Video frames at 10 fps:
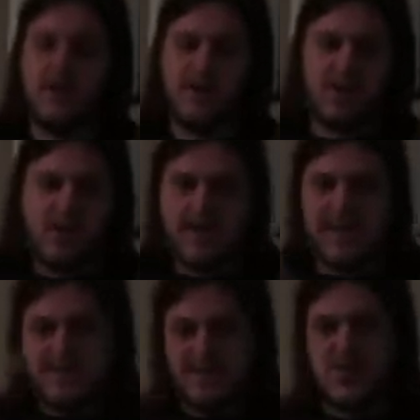but it all
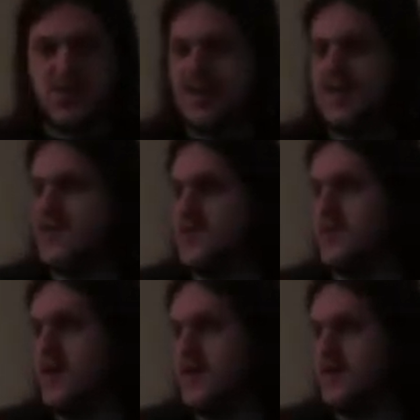adds up to 22, right?